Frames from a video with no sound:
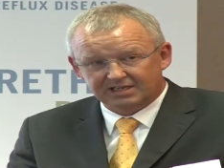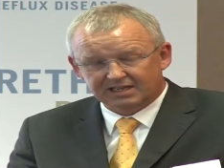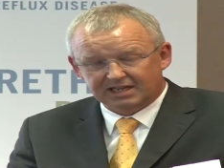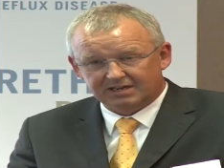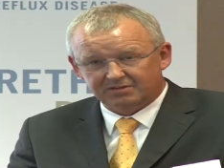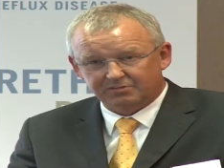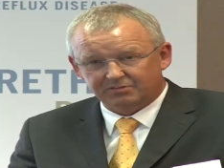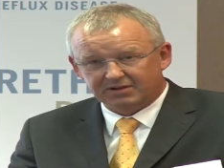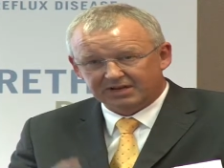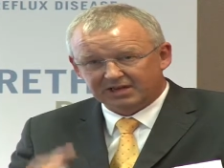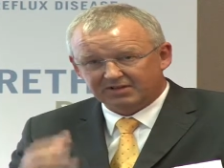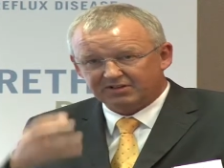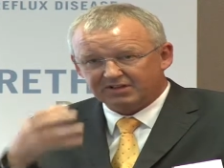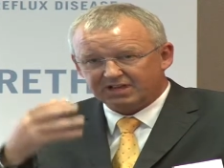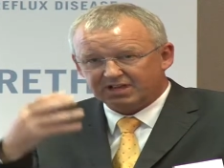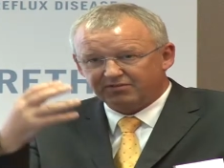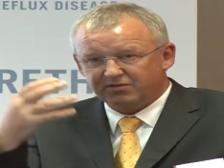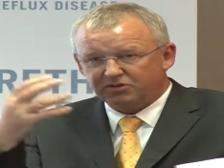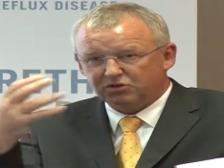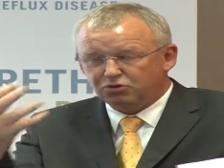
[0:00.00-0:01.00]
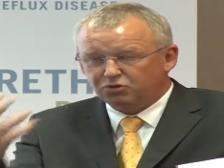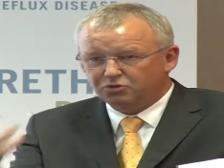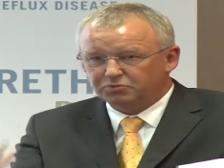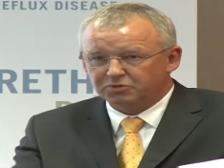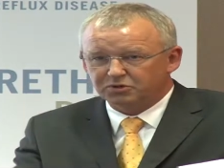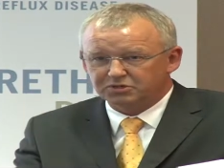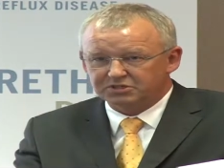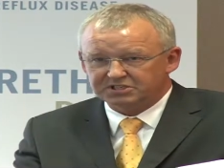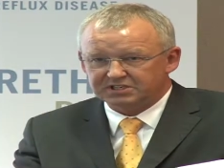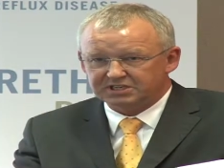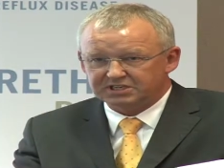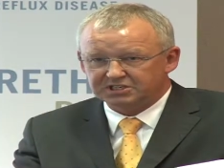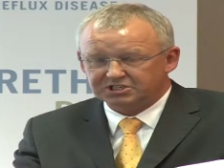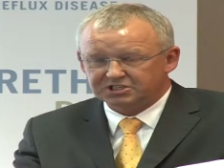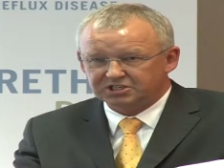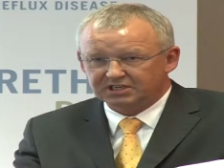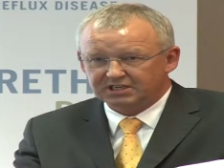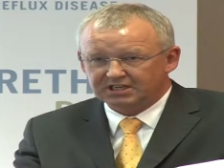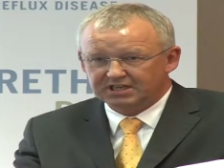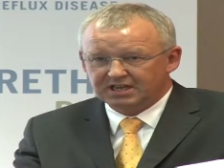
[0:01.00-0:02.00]
that whenever you have a new
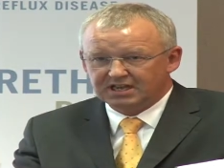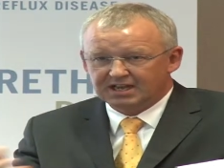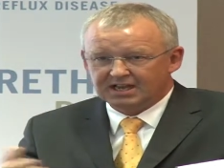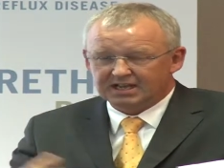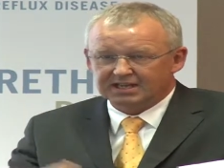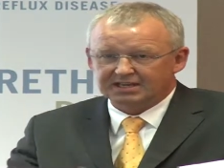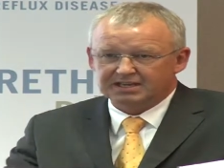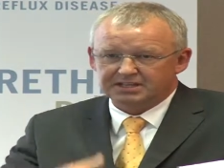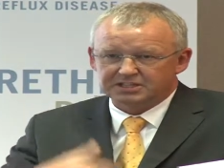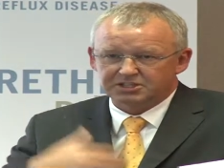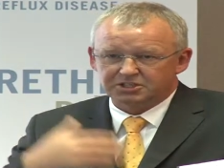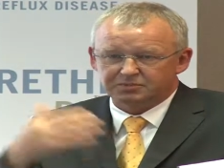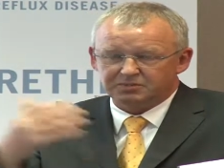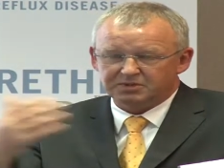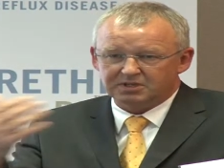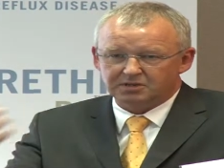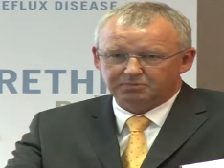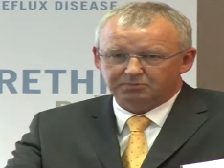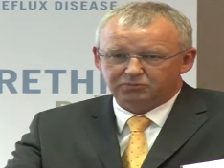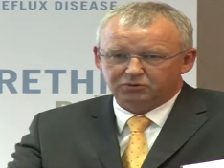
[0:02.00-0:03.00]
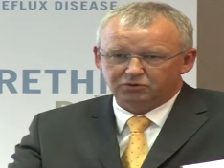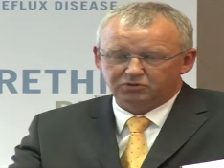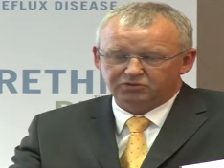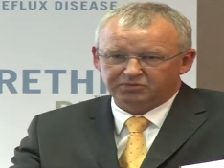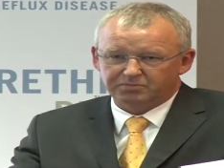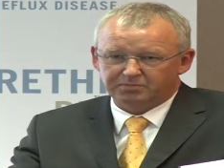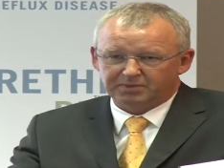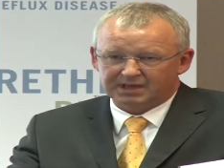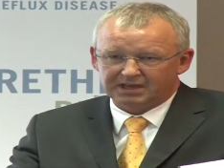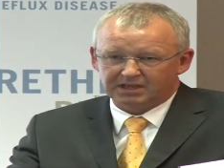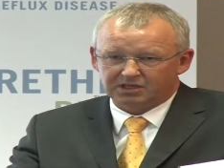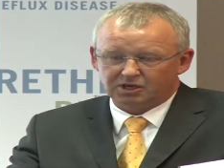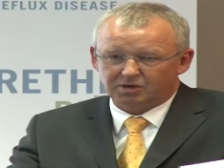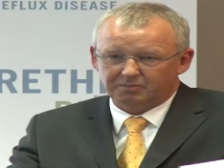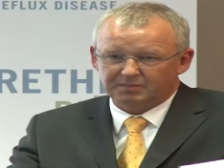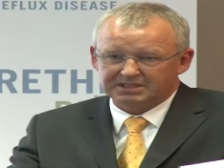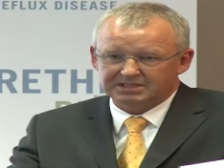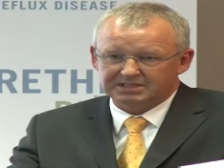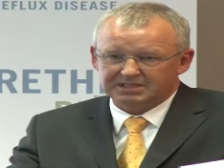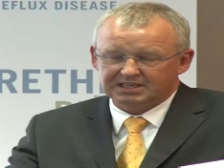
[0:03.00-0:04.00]
procedure it needs to be approved by a
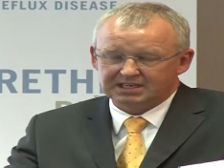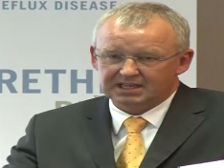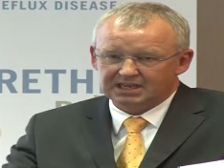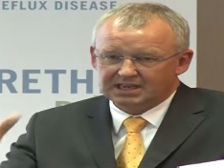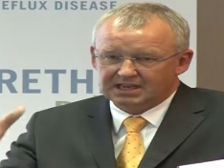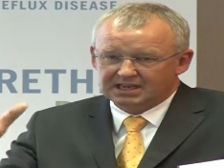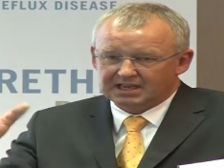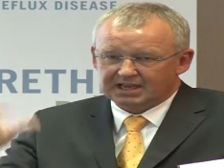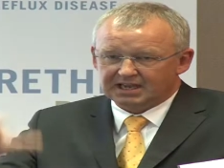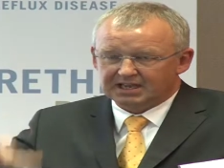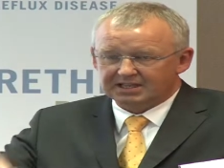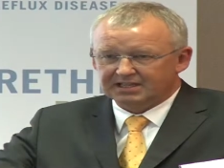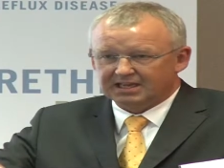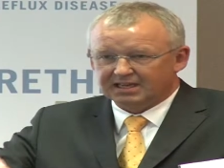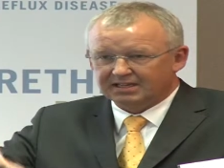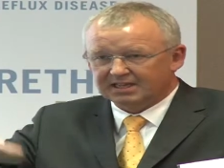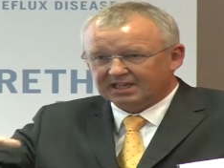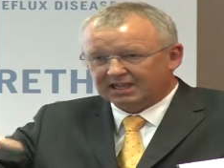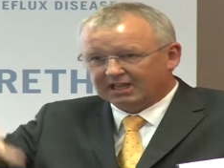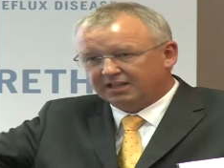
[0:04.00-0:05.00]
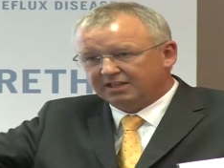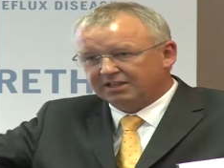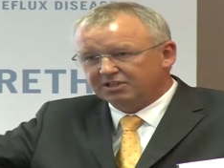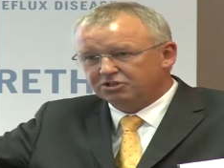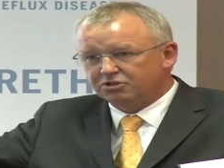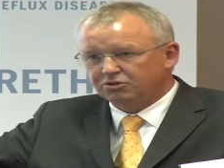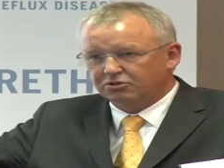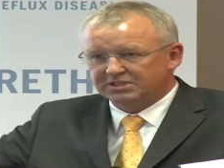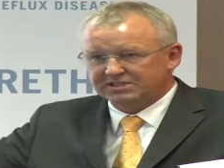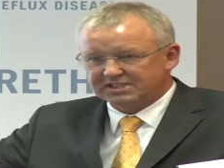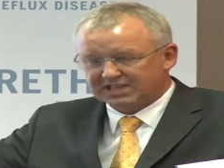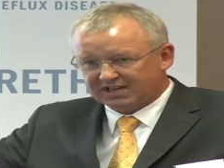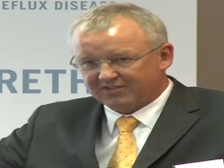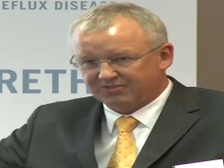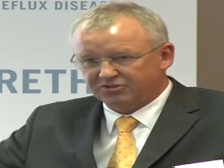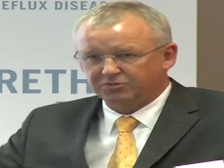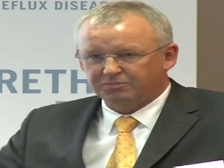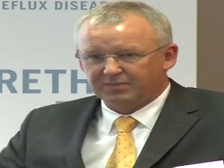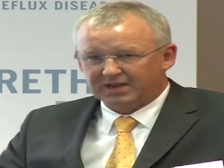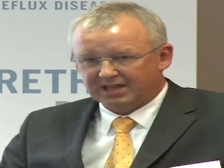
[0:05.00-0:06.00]
committee and then the health insurers
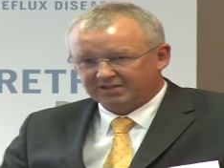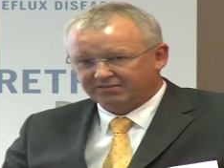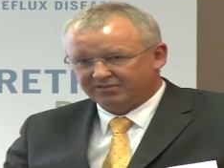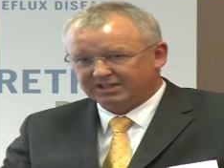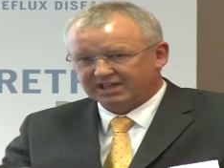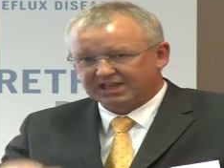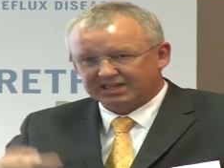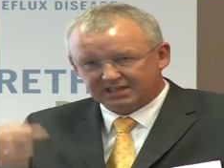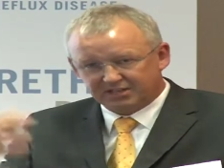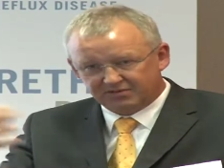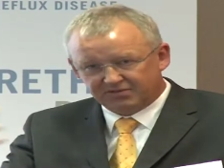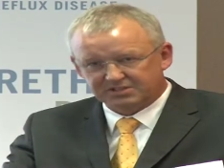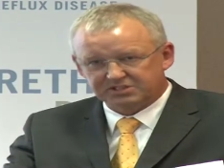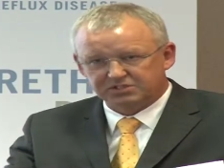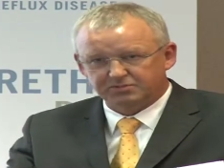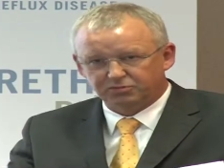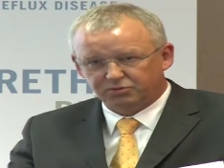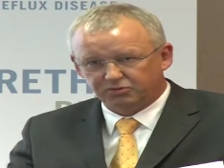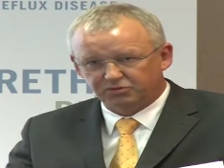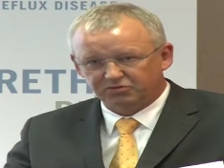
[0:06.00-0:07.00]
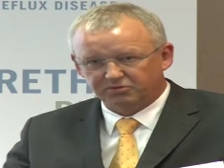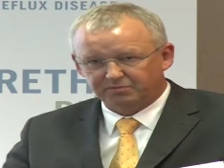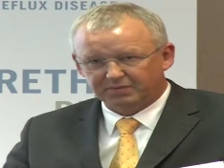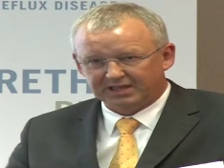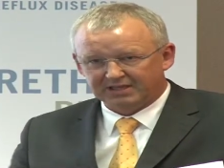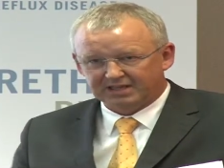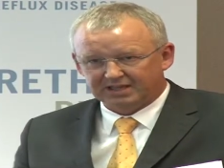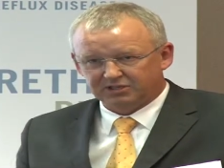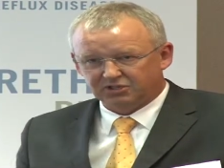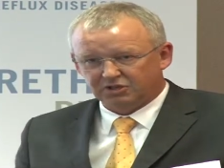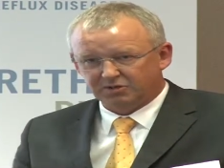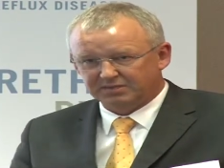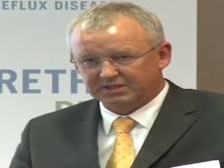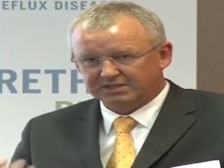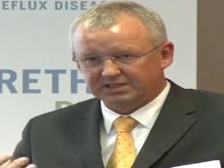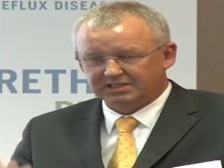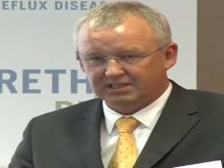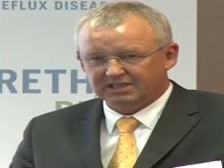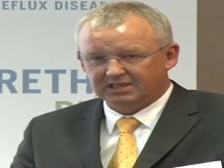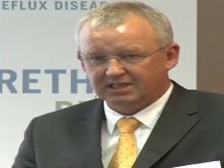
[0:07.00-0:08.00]
have to pay for that if it's approved by that
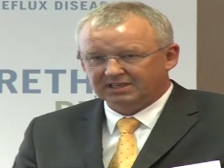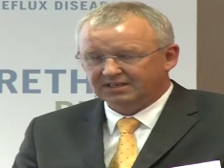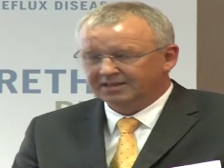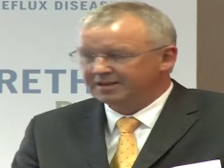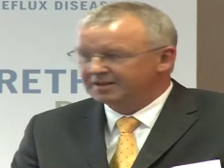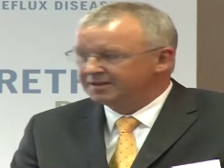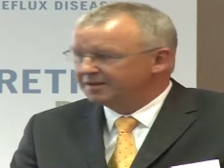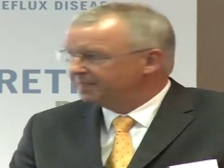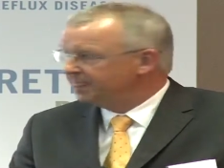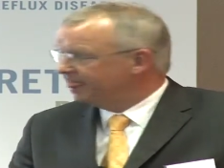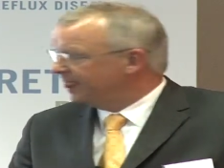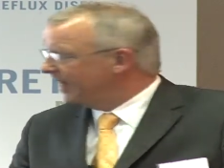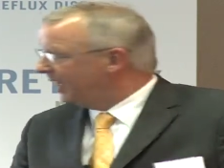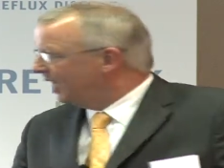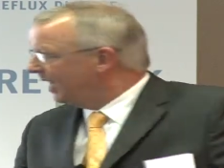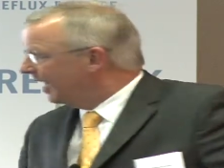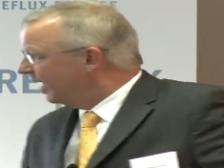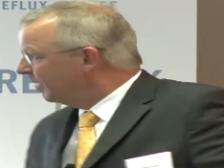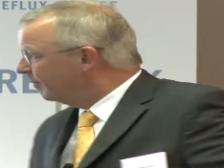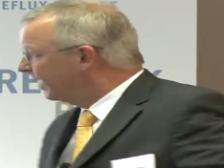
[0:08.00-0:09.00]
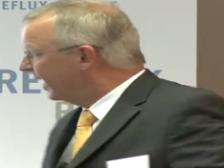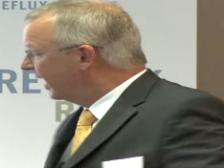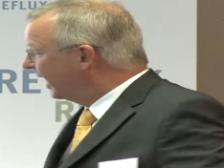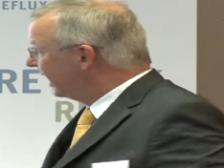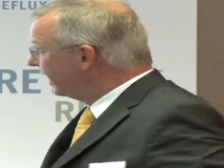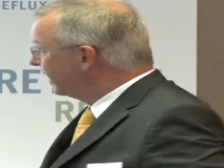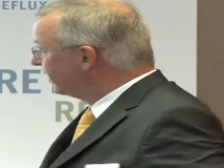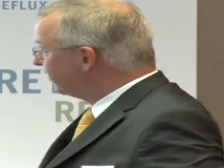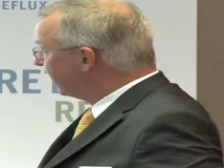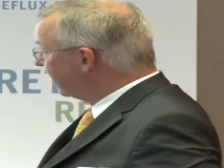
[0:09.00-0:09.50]
committee um, and